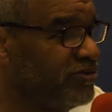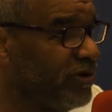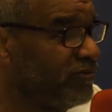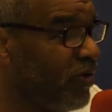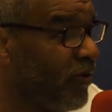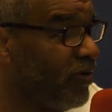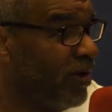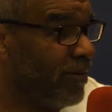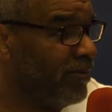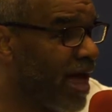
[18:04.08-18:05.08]
you know,
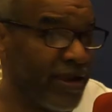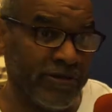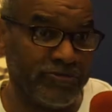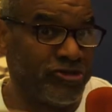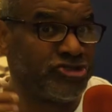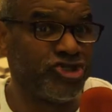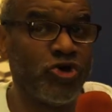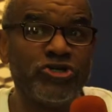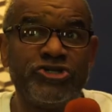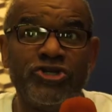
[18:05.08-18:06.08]
I, the
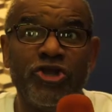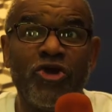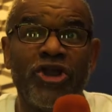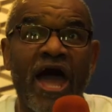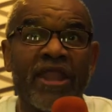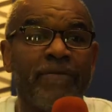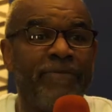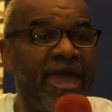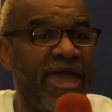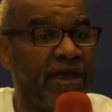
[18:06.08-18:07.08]
children learn how to
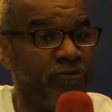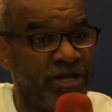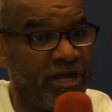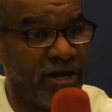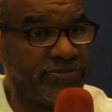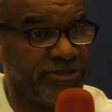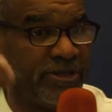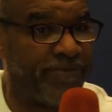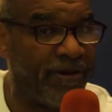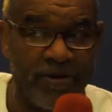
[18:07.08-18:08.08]
beg when they come to
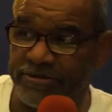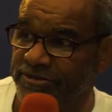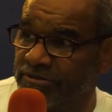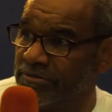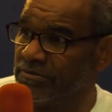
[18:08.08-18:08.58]
their parents.